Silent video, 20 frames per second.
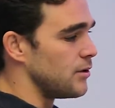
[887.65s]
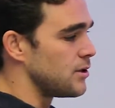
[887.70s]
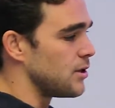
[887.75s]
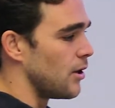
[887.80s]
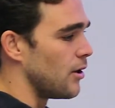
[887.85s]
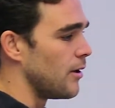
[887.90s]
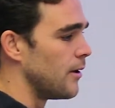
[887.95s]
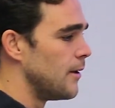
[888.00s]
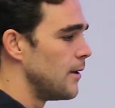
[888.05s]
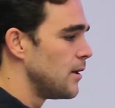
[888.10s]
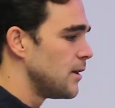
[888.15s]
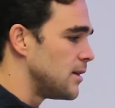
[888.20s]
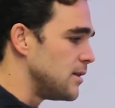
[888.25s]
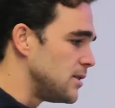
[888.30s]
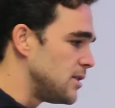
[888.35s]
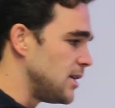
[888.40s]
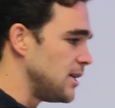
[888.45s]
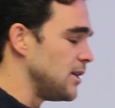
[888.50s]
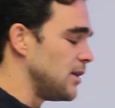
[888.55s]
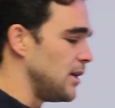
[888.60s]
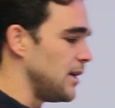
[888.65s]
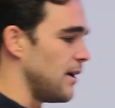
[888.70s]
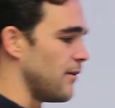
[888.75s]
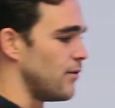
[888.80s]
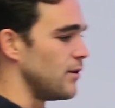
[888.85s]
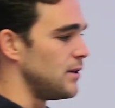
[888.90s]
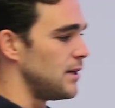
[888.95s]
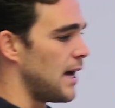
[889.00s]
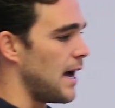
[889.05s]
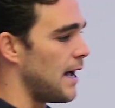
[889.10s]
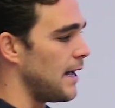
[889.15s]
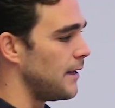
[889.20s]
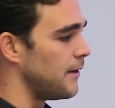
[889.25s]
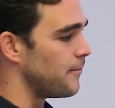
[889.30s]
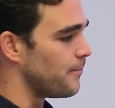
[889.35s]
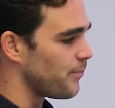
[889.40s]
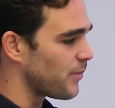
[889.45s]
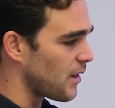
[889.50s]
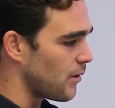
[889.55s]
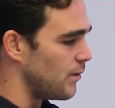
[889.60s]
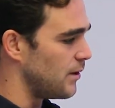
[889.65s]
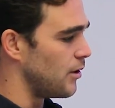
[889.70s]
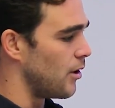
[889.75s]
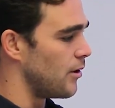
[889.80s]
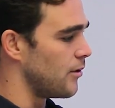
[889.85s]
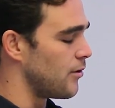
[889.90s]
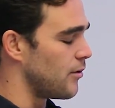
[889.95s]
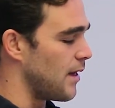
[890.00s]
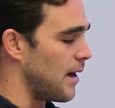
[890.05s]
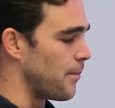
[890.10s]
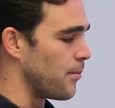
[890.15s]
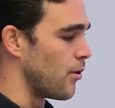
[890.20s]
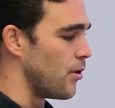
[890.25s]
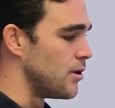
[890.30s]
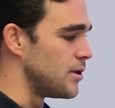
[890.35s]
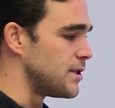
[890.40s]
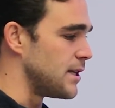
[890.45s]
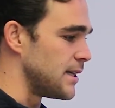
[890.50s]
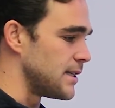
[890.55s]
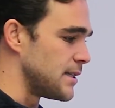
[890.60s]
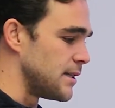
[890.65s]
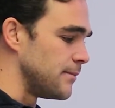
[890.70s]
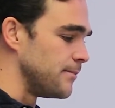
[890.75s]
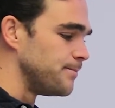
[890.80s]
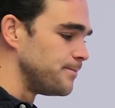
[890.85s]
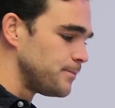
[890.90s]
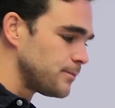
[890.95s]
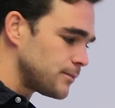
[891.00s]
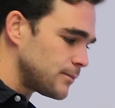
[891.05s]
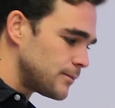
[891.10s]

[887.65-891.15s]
So continually every day we go through that process. And